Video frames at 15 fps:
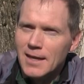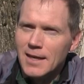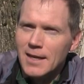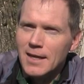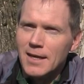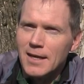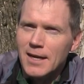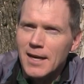
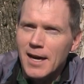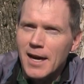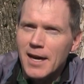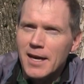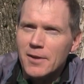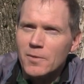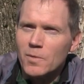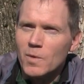
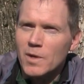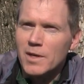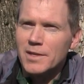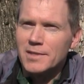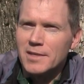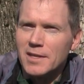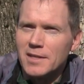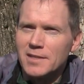I
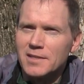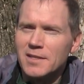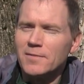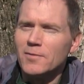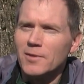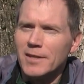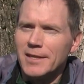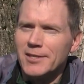was a
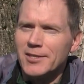civil